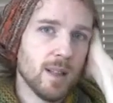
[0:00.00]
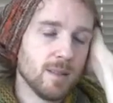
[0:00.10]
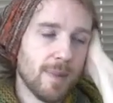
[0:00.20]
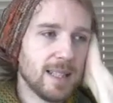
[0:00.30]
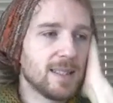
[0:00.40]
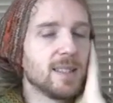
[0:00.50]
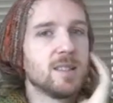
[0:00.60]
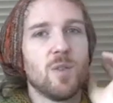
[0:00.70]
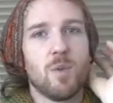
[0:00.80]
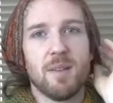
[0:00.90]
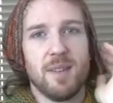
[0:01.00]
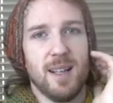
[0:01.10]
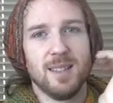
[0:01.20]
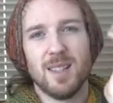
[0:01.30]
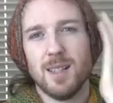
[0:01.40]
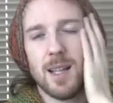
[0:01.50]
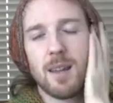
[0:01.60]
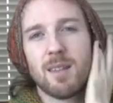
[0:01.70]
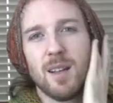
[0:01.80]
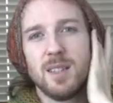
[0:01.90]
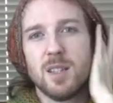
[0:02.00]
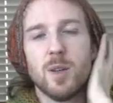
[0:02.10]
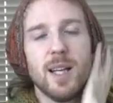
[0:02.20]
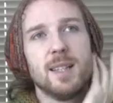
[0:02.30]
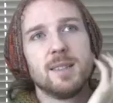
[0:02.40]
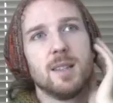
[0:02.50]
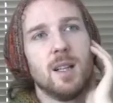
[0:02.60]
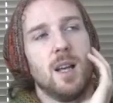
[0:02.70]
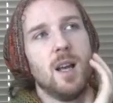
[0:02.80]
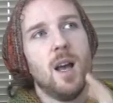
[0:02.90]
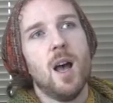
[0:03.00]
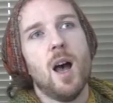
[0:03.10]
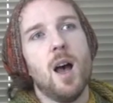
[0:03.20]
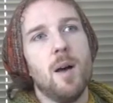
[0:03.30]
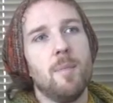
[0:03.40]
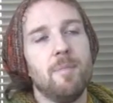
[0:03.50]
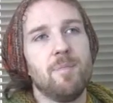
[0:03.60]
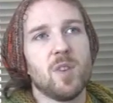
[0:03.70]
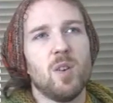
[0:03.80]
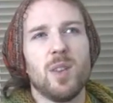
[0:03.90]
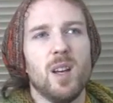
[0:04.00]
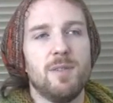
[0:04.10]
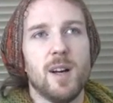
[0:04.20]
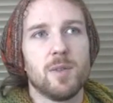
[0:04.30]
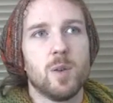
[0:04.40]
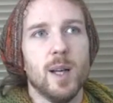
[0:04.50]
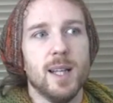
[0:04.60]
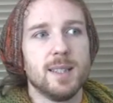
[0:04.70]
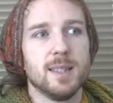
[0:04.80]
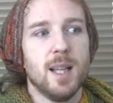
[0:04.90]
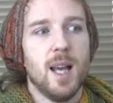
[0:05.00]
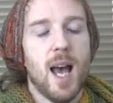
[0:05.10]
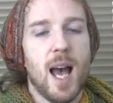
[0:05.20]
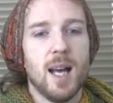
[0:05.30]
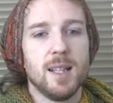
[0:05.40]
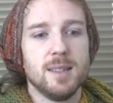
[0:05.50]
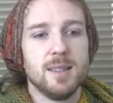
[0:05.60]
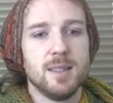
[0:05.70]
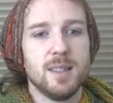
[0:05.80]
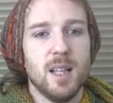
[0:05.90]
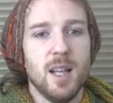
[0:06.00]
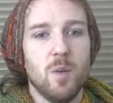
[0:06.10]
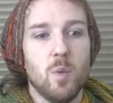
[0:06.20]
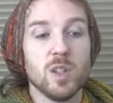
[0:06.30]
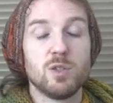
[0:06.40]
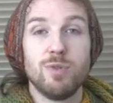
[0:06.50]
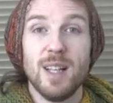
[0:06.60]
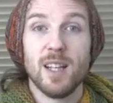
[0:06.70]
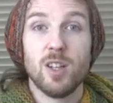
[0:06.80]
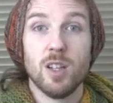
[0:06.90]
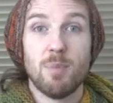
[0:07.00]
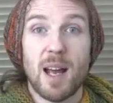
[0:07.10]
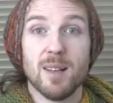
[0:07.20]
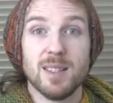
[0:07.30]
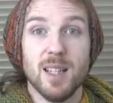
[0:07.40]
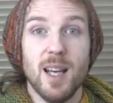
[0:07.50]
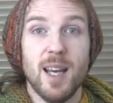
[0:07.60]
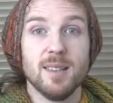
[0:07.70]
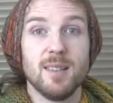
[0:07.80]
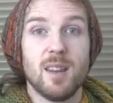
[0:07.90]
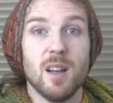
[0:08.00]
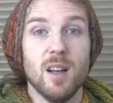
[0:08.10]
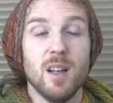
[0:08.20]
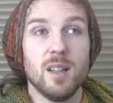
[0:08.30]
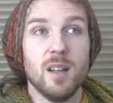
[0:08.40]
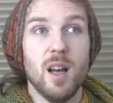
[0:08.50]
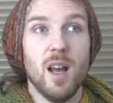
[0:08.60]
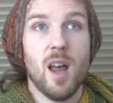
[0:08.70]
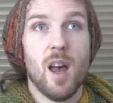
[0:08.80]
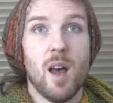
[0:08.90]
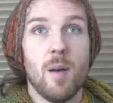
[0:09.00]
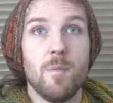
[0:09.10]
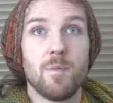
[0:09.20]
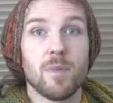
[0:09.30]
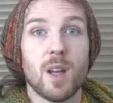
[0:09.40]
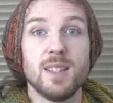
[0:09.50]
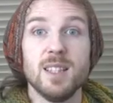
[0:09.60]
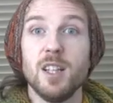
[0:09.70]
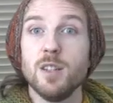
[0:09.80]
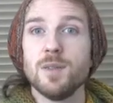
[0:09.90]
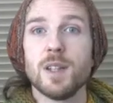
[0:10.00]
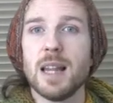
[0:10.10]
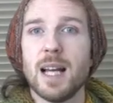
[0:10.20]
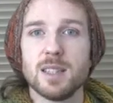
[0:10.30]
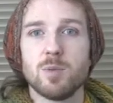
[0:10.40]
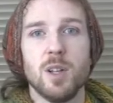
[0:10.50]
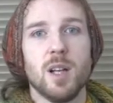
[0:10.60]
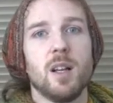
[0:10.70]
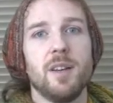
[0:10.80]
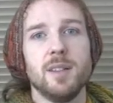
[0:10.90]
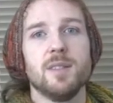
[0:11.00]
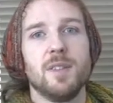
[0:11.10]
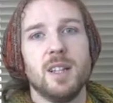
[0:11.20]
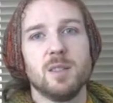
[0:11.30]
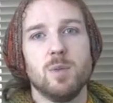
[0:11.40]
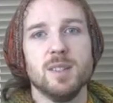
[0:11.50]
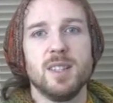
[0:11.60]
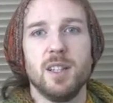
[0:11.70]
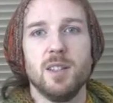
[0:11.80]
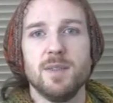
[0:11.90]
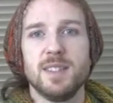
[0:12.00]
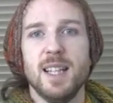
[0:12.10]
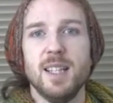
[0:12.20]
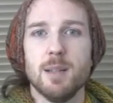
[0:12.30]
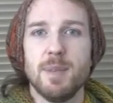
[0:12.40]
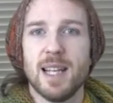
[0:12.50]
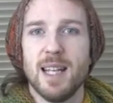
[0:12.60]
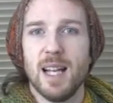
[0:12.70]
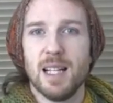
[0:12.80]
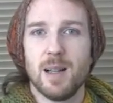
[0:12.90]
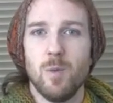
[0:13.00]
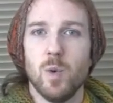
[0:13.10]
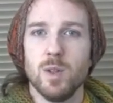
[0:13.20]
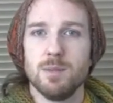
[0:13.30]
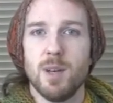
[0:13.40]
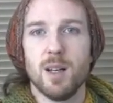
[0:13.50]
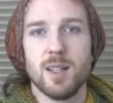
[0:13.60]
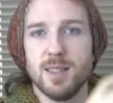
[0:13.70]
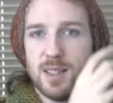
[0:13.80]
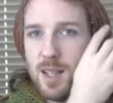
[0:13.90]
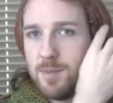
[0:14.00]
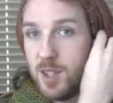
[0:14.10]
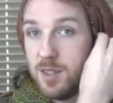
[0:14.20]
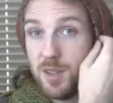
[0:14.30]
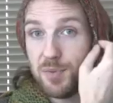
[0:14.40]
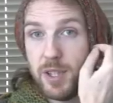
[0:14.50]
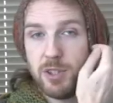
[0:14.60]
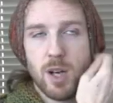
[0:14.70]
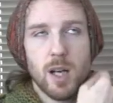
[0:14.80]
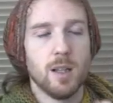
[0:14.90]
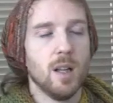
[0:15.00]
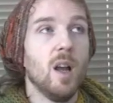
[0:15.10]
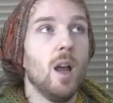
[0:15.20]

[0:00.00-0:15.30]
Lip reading: some editing software, I think, because it's only like 30 quid or 35 quid, and what's really good about it is that I did use it for the last one and I'll use it for this one, so you'll have seen at the beginning a little watermark because I'm using a free trial,